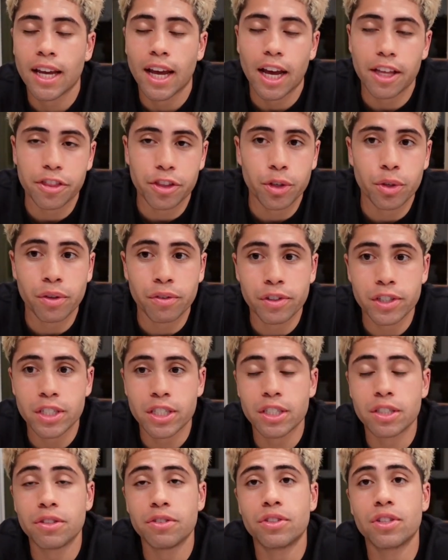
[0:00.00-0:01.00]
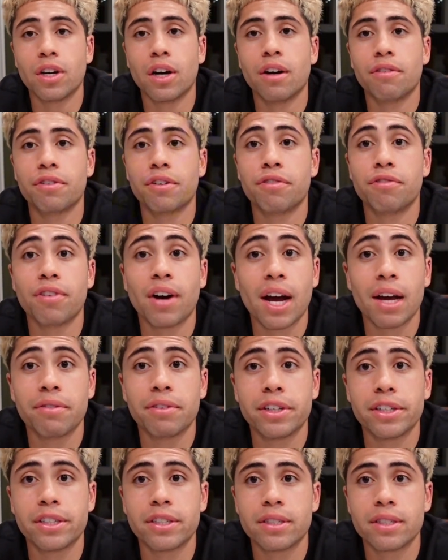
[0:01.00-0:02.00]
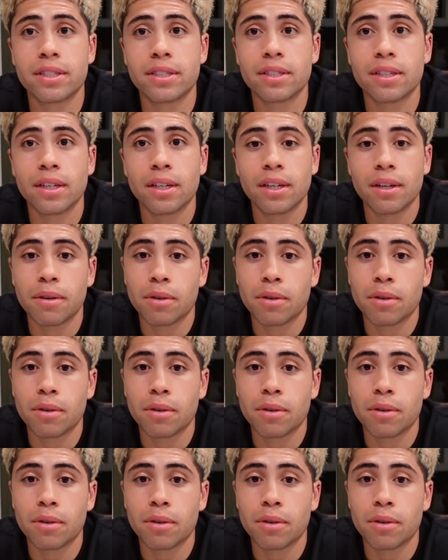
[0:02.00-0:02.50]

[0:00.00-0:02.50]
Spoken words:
at the University of Utah for 5 years.